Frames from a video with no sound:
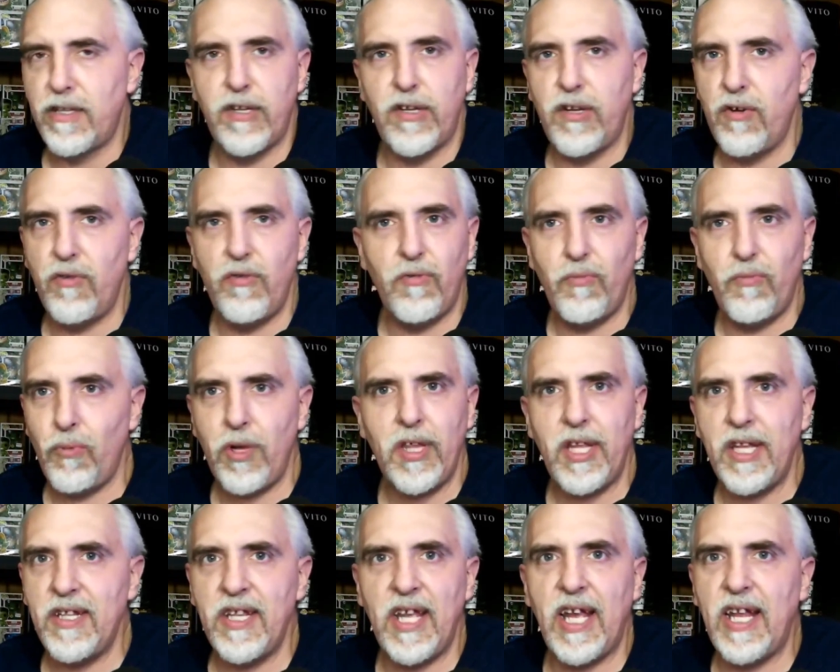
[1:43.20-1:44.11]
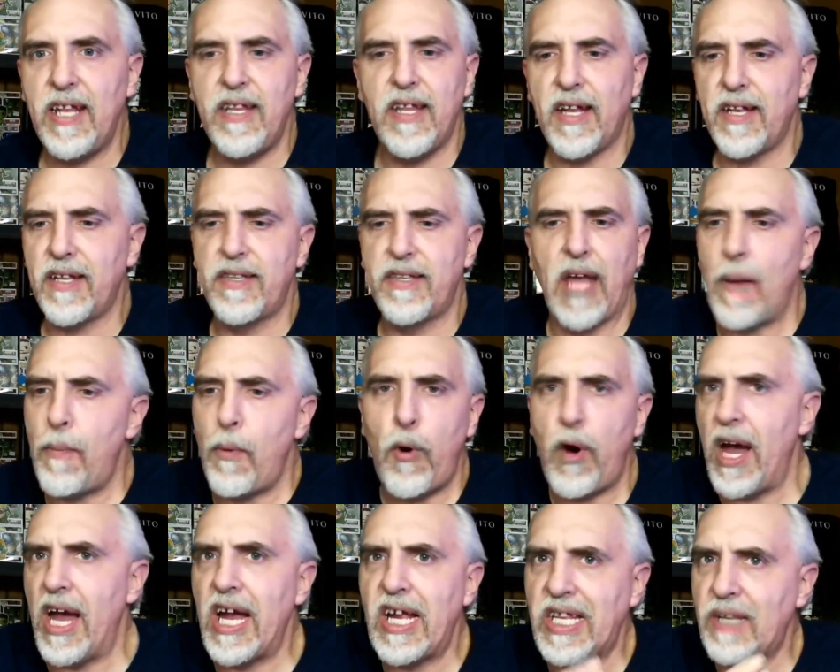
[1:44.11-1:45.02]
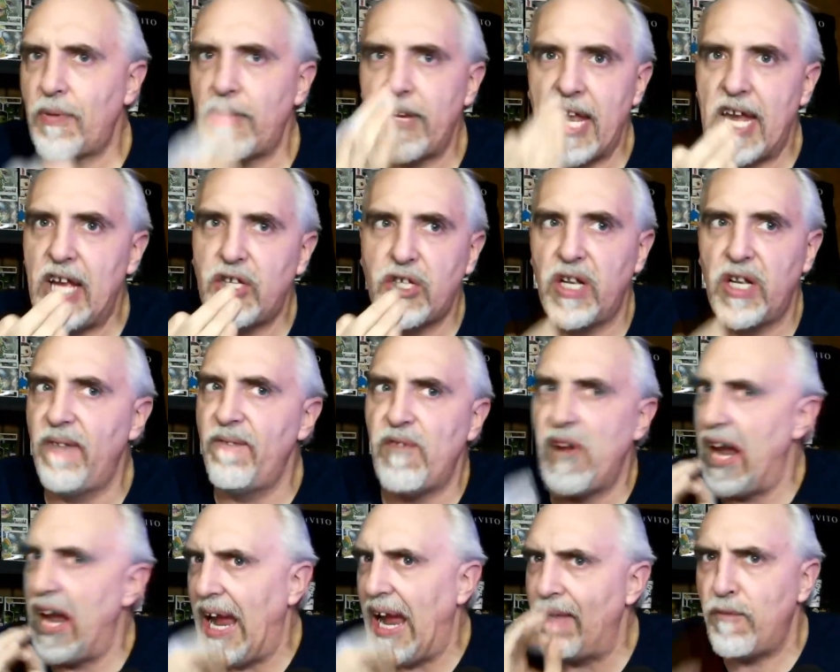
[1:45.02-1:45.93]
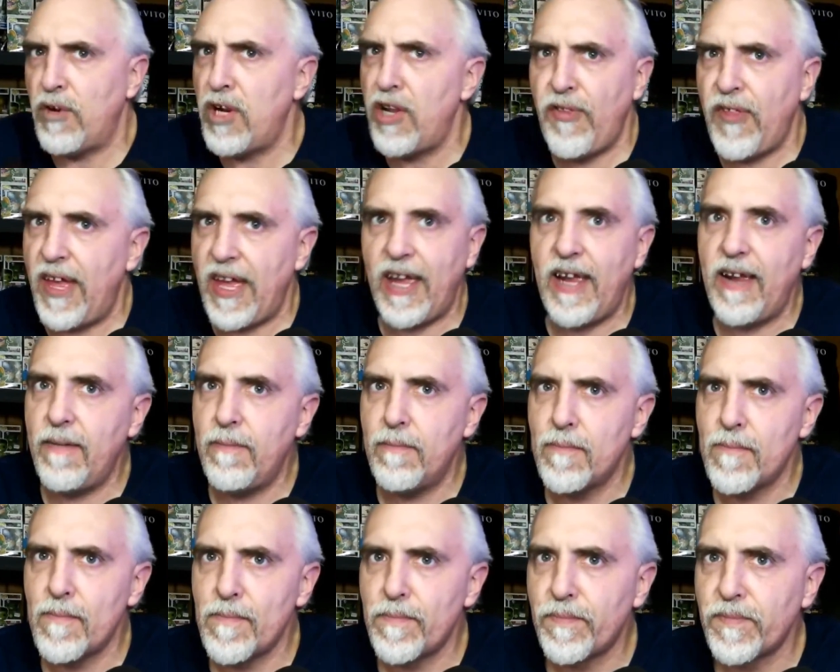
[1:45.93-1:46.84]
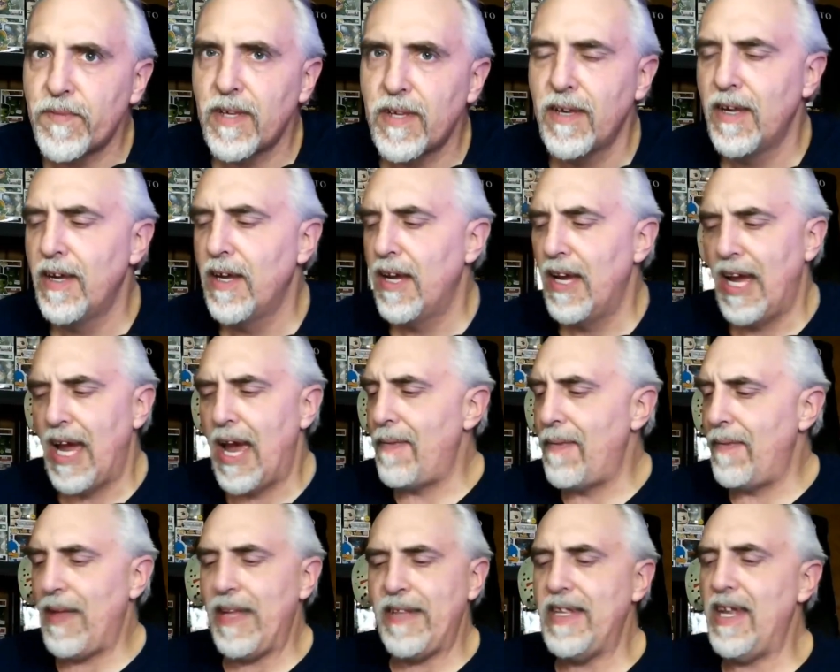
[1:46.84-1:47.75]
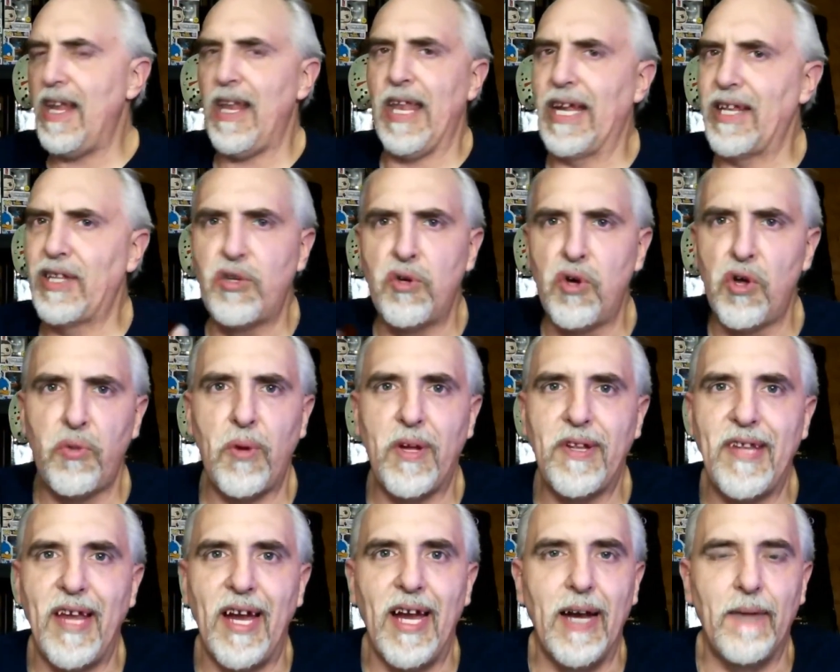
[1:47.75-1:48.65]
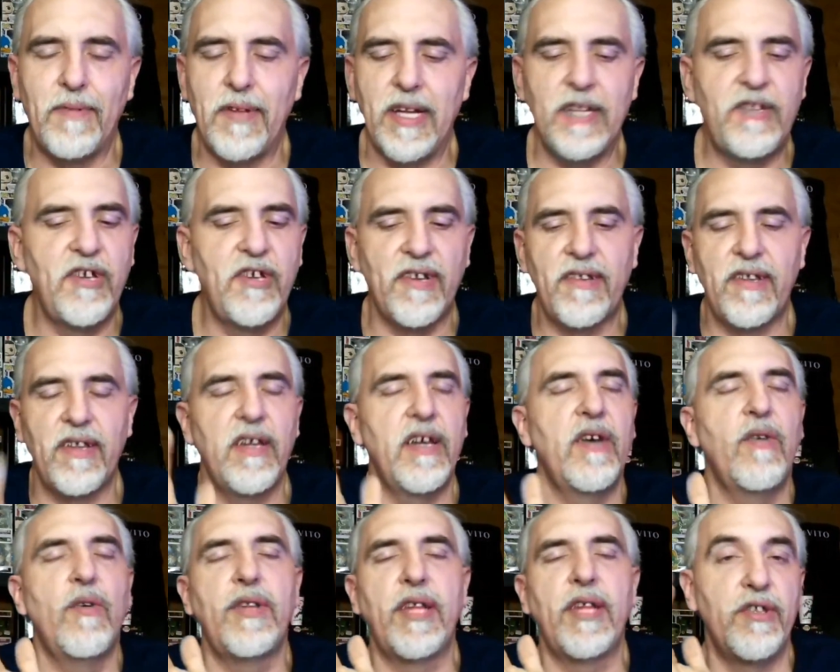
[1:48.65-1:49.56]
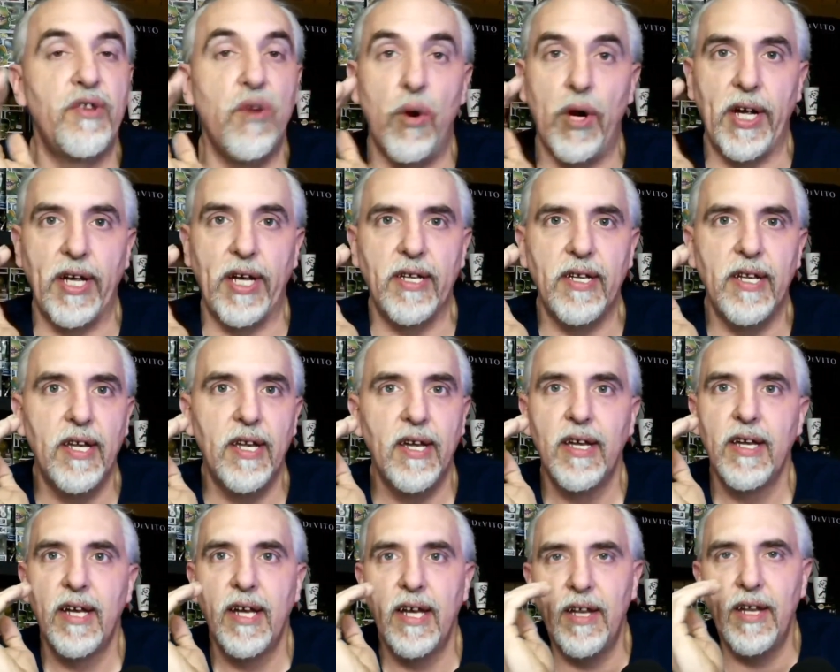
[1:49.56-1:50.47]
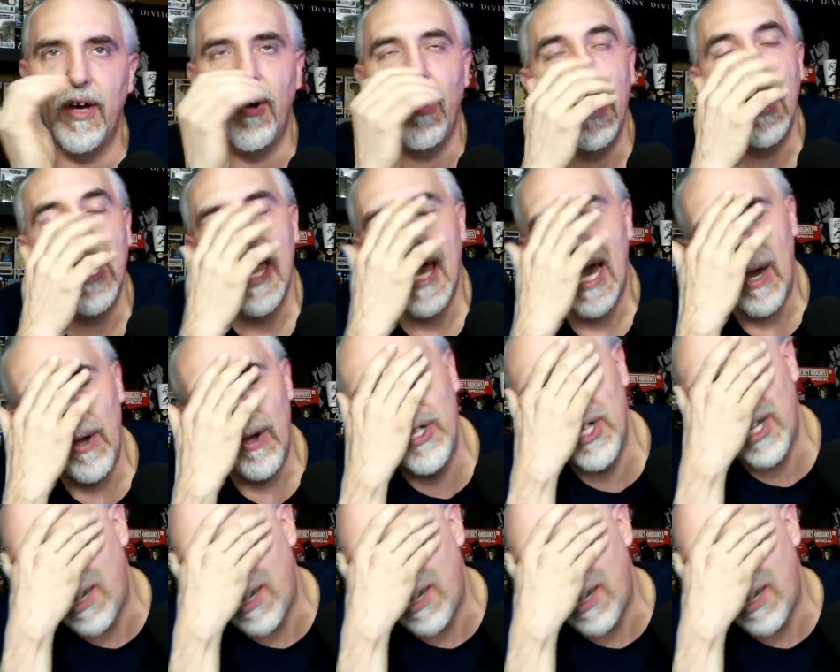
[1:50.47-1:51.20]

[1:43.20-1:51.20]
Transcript: do you really need a double explanation for everything? And they did it like two or three times. It was annoying, you know? I